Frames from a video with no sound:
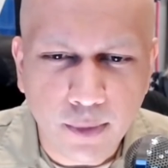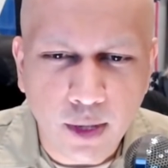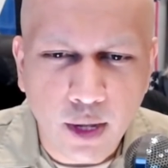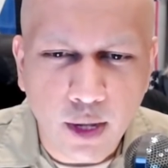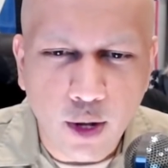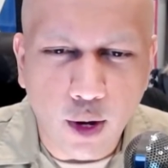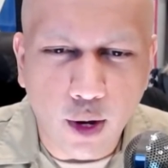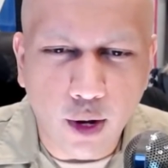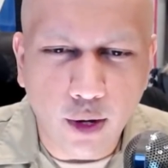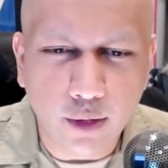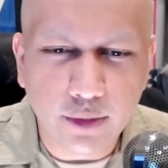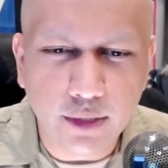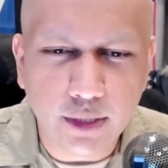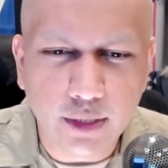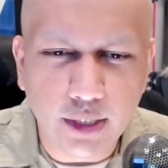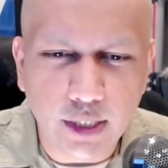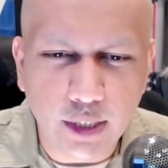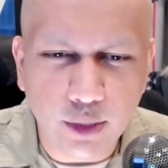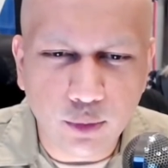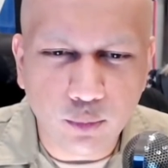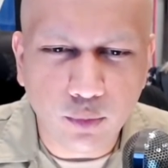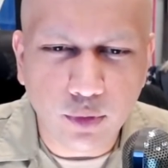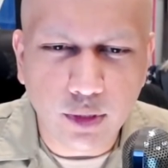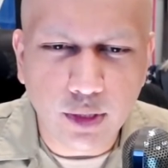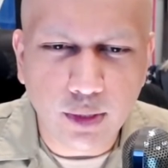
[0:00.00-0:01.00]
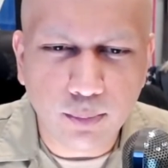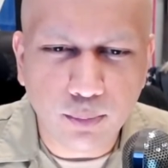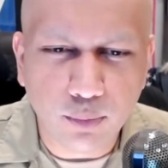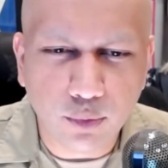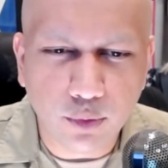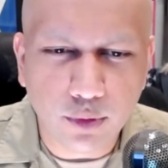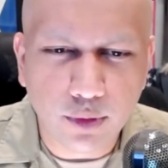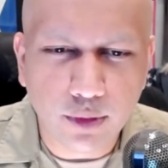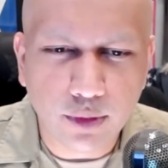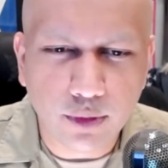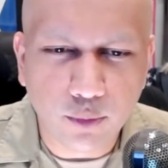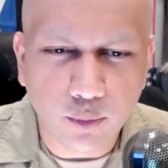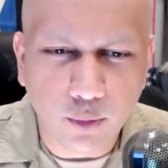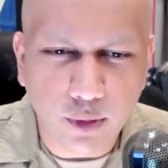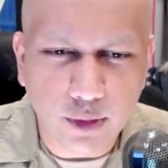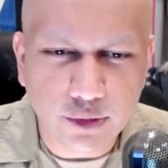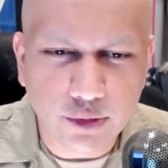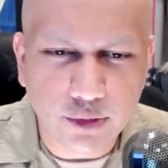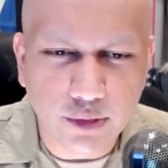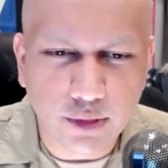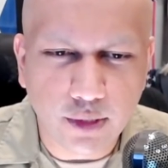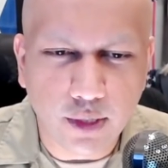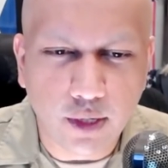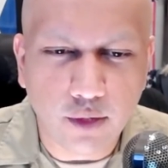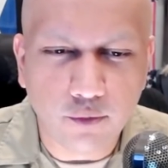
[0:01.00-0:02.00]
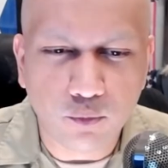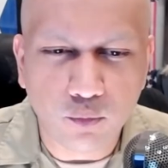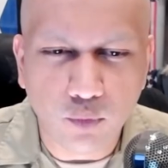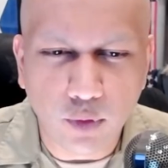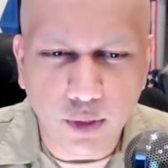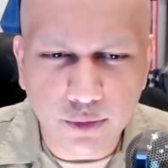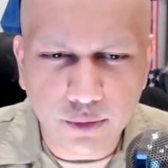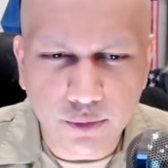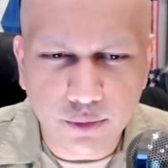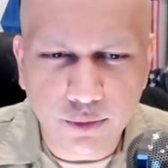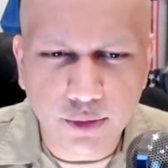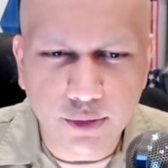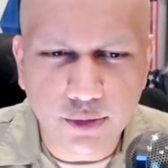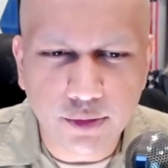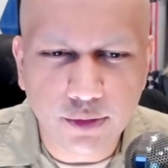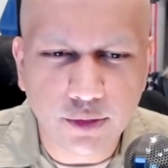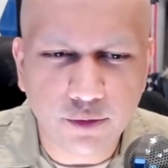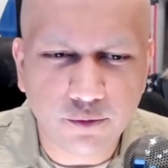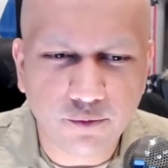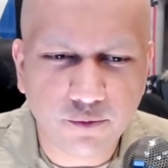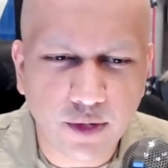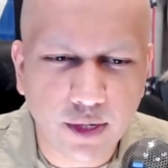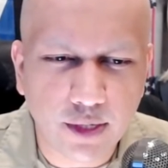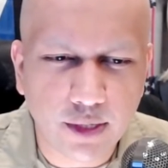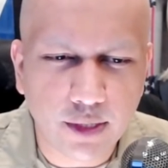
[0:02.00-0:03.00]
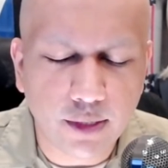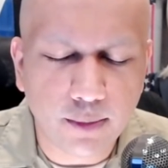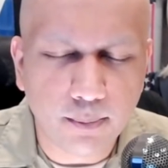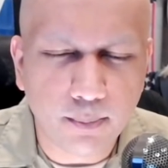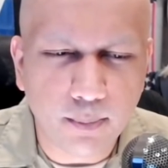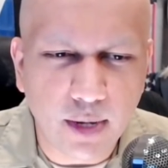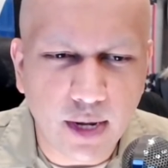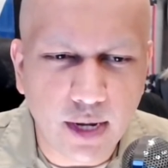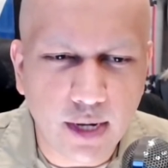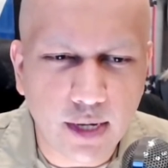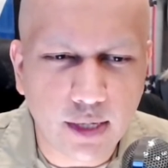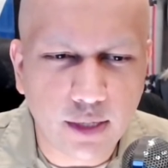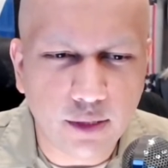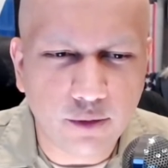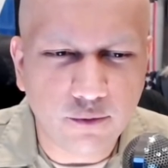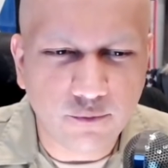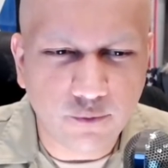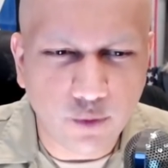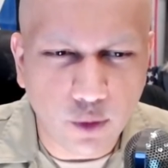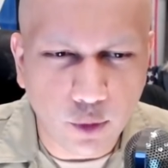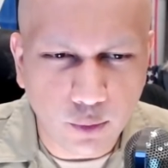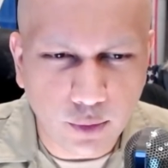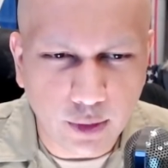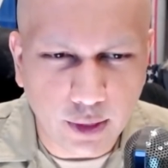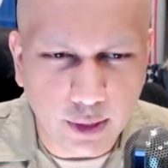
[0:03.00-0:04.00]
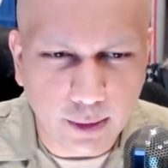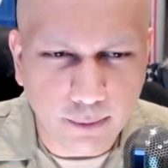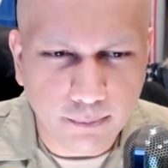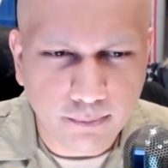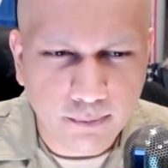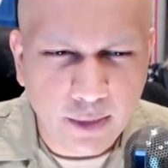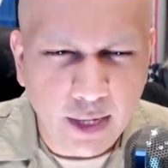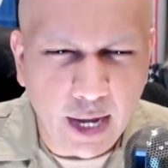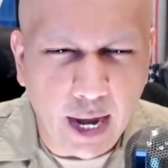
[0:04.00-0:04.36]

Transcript: on the equally important question of whether this defendant may invoke it.